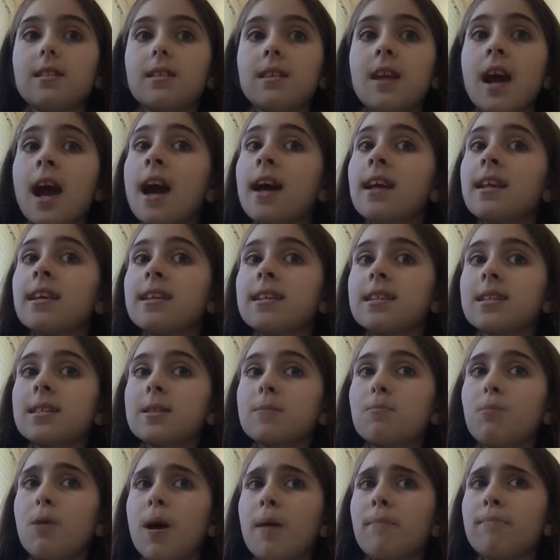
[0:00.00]
that
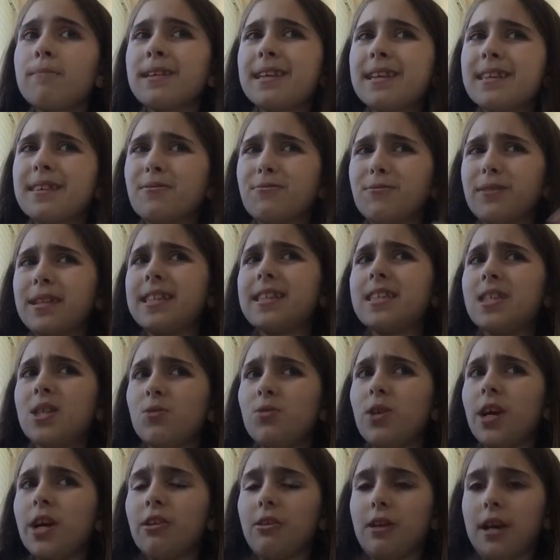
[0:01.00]
is probably the
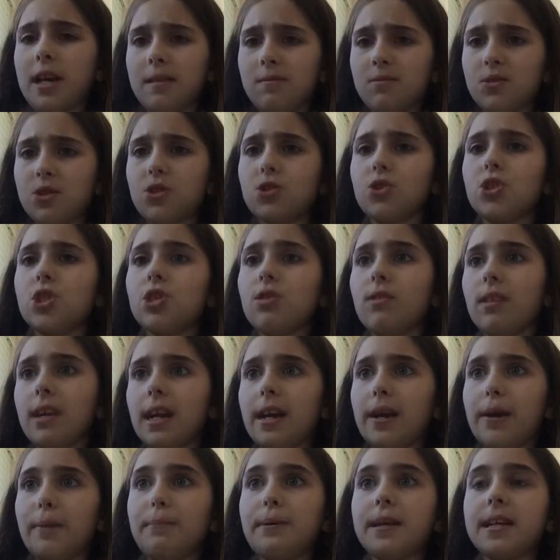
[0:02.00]
reason why your hamster is doing
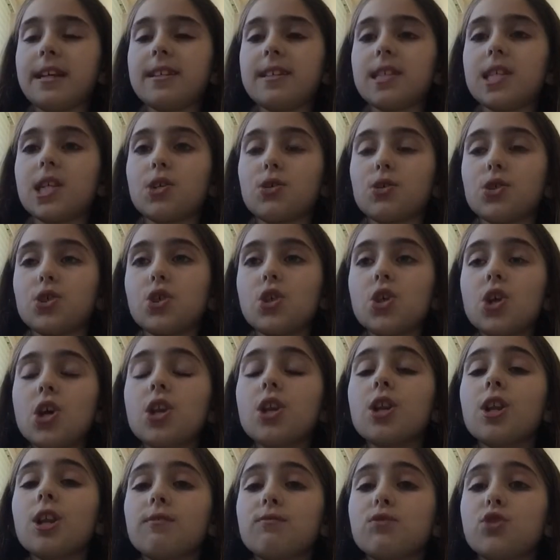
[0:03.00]
it, because there is
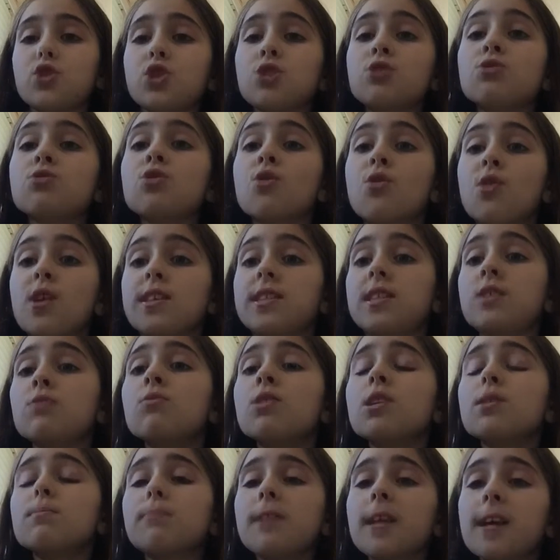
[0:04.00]
not enough chew toys. You
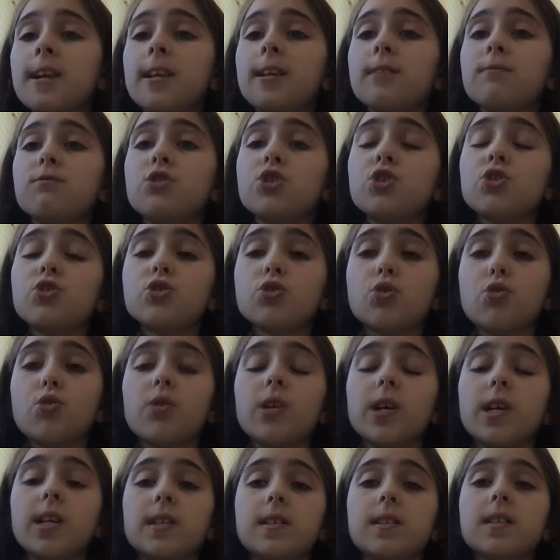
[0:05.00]
want plenty of chew
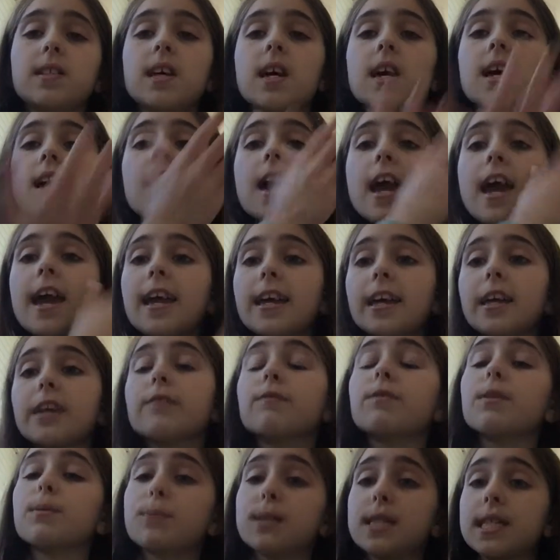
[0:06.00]
toys
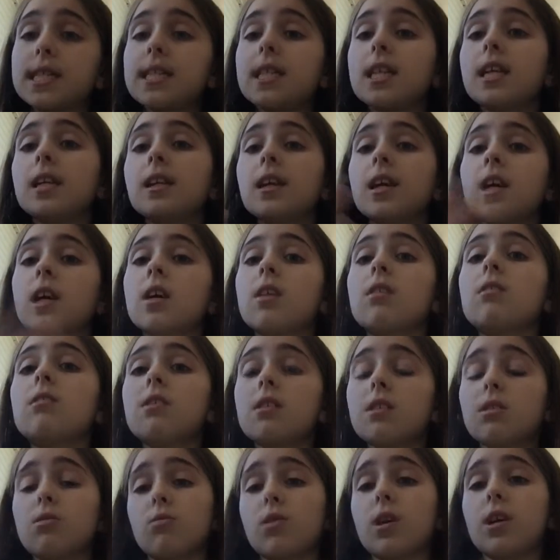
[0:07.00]
hanging from the ceiling,
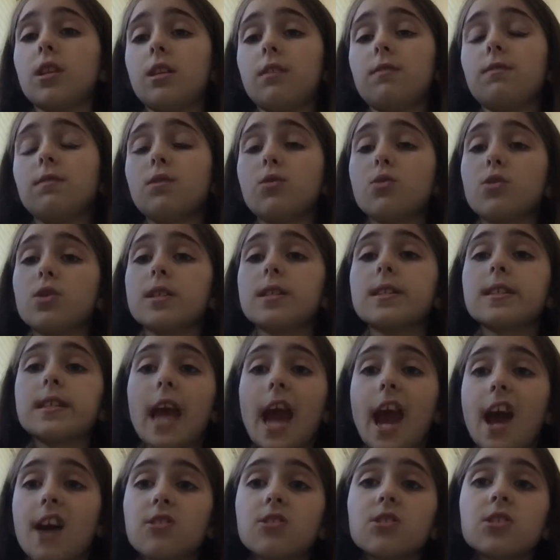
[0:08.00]
all around the floor,
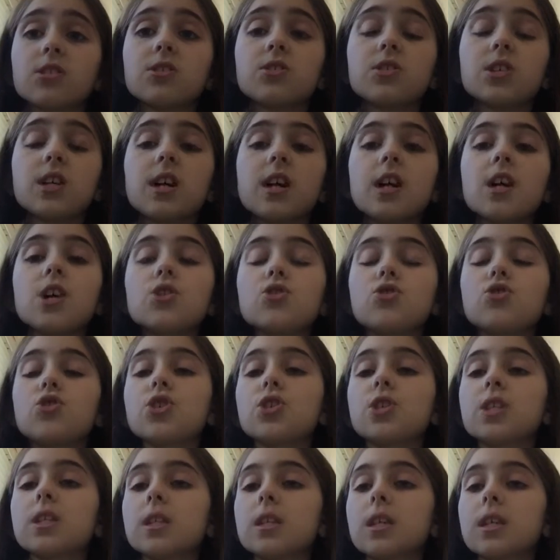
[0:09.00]
scattered.
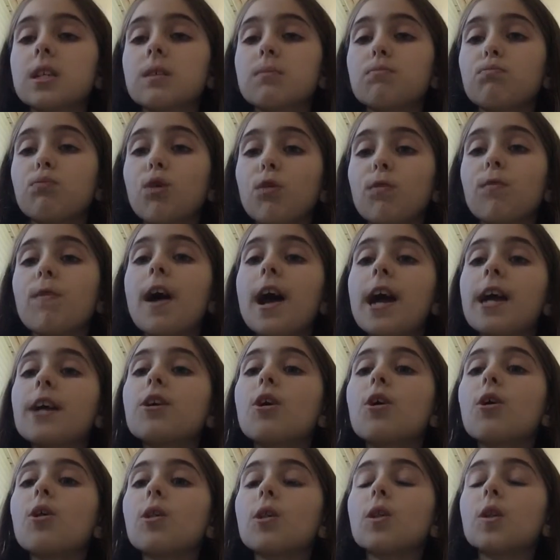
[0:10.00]
Just provide
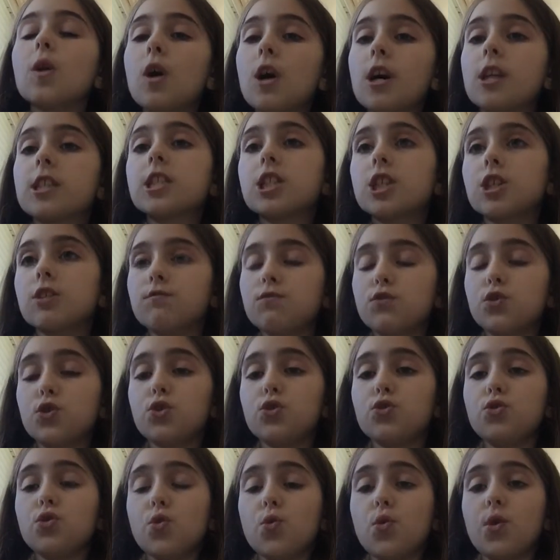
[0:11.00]
a lot of
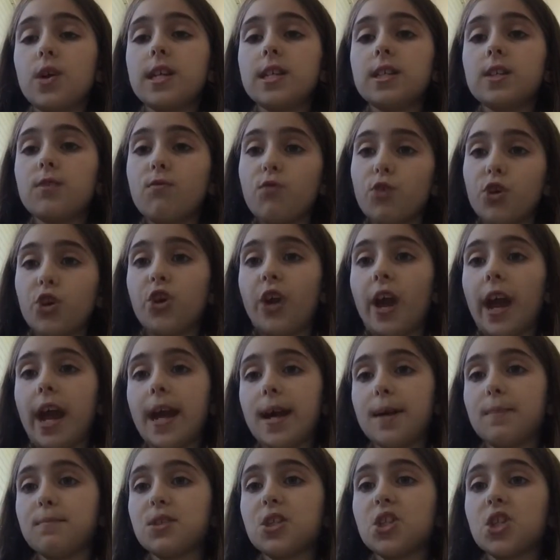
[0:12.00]
chew toys for your
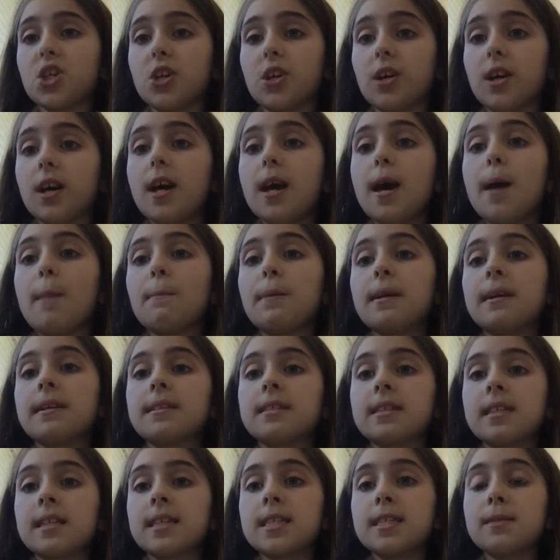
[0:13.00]
hamster,
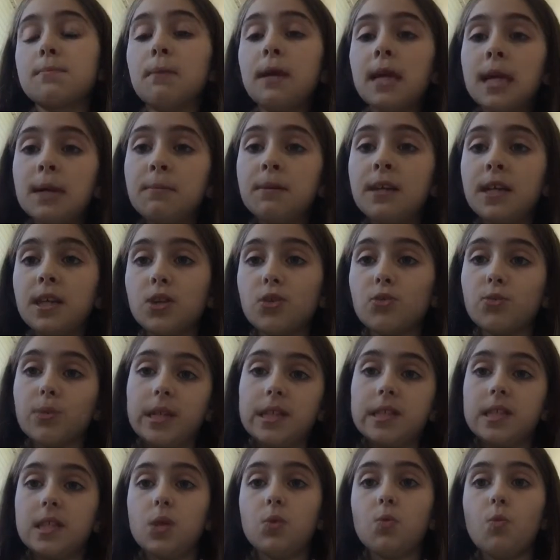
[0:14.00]
because this may be the
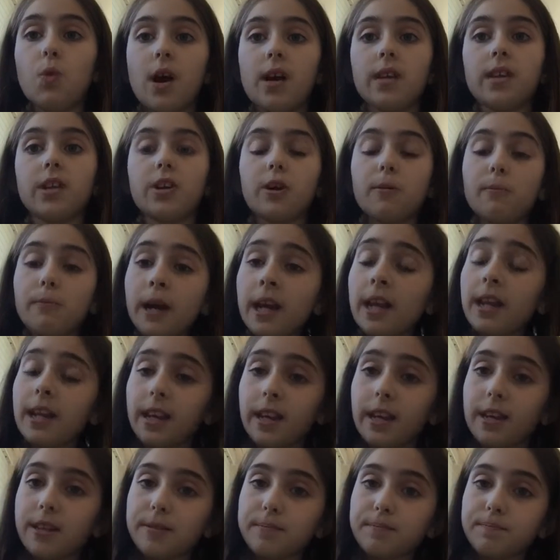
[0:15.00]
reason why they're
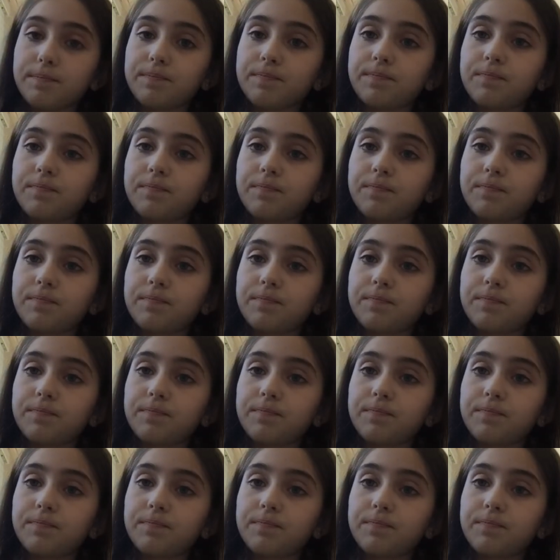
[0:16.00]
biting it.